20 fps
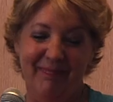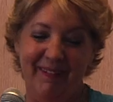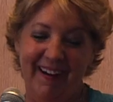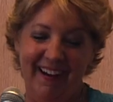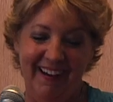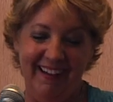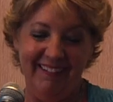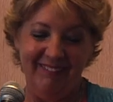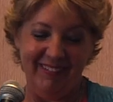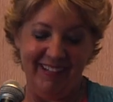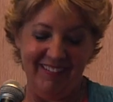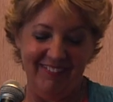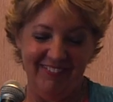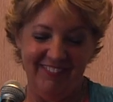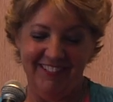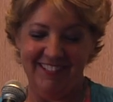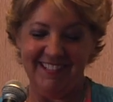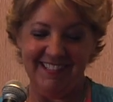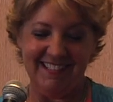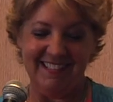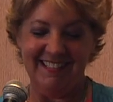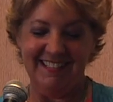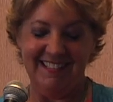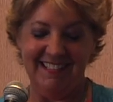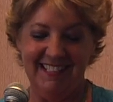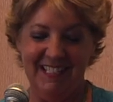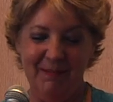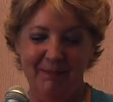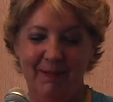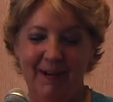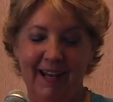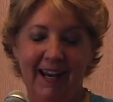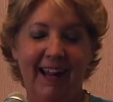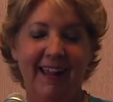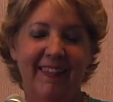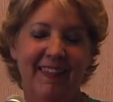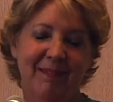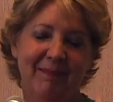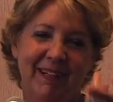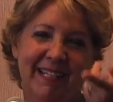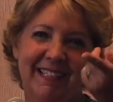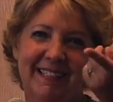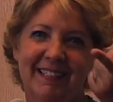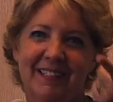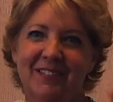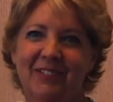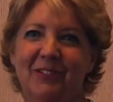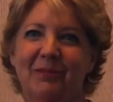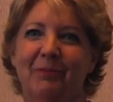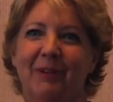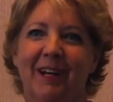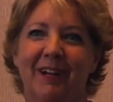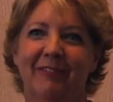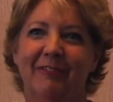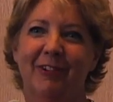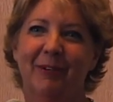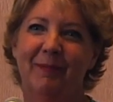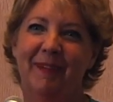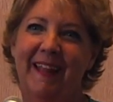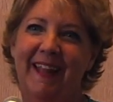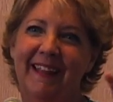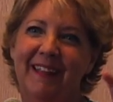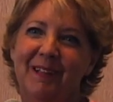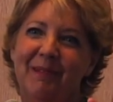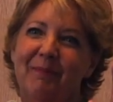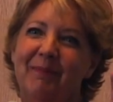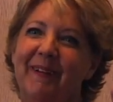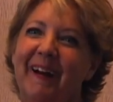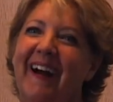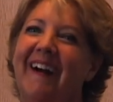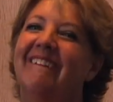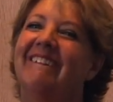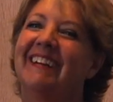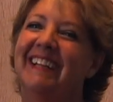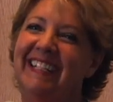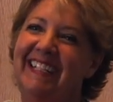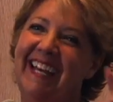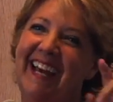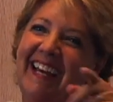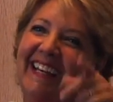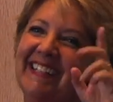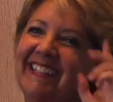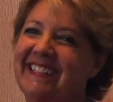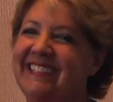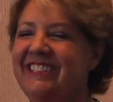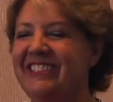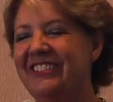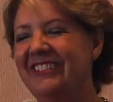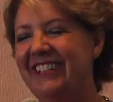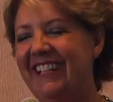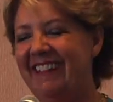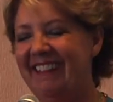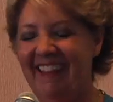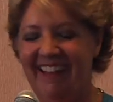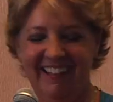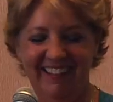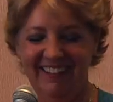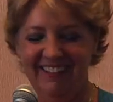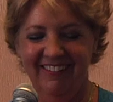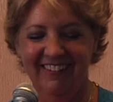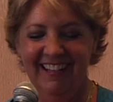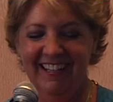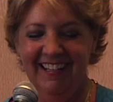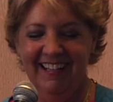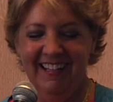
bought my first teapot. I think my sister bought it for me, that little brown one. Yes, Julie, thank you.